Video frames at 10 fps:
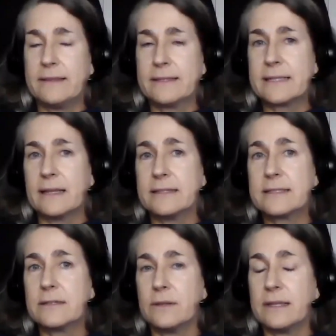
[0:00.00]
the silence,
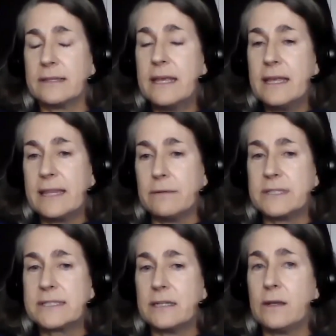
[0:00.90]
so that they
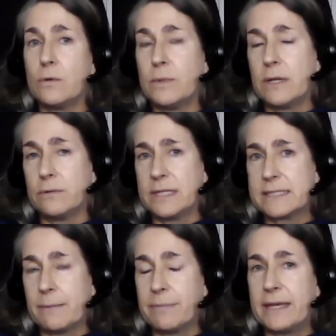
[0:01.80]
would say, no, we don't
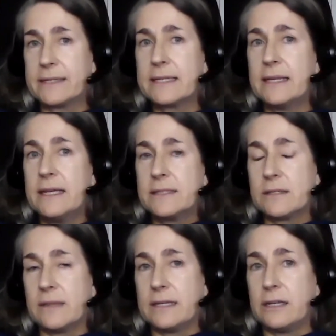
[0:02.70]
accept that.
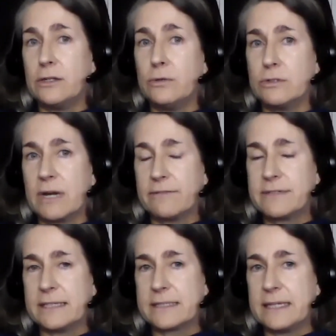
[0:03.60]
So then a new draft
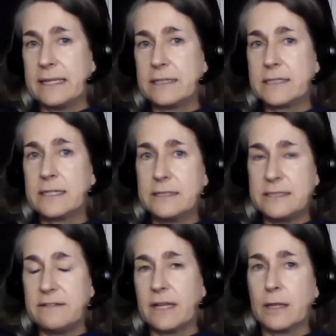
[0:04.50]
has to get
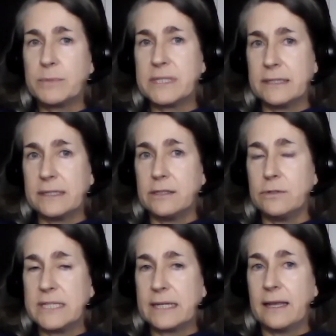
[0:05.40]
developed and a
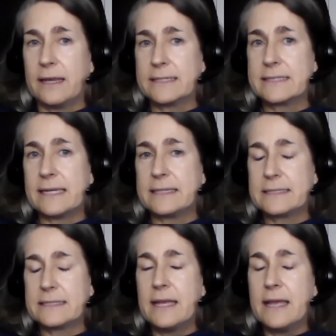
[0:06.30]
new deadline is
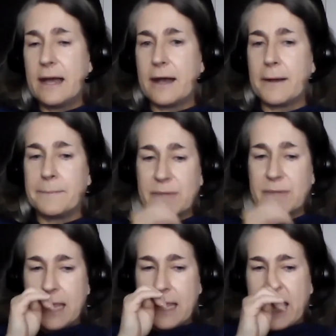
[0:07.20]
set.
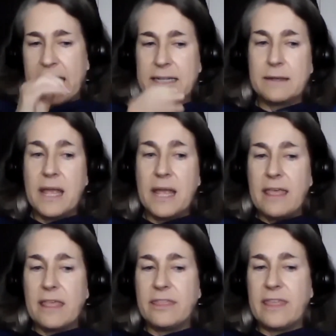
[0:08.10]
And
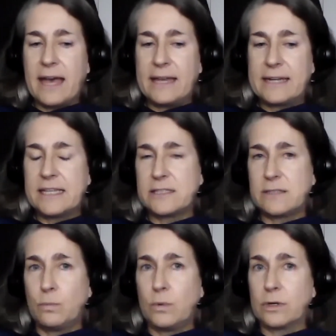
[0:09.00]
that has
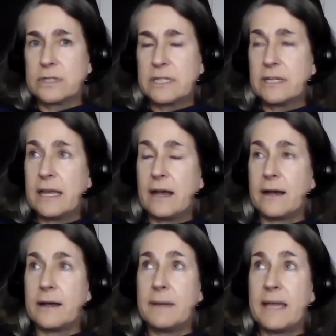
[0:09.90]
worked,
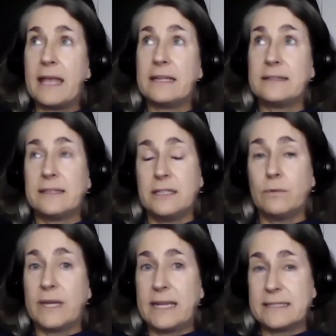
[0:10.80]
and the
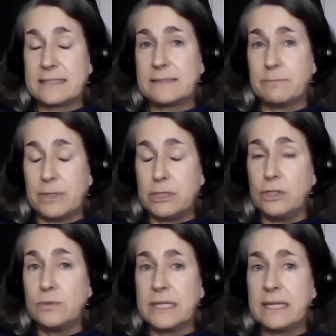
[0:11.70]
UN has been
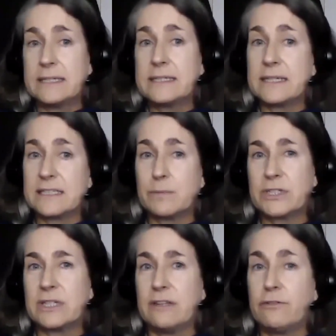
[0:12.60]
using it,
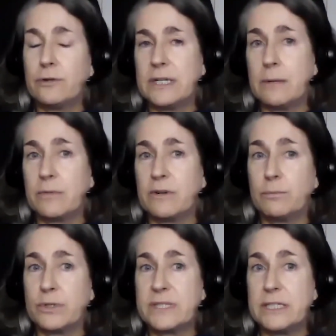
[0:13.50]
especially for a number of
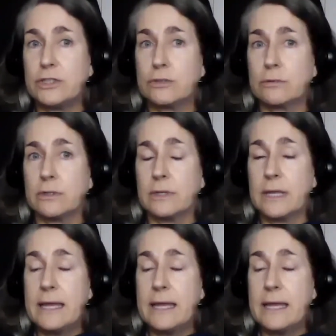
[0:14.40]
procedural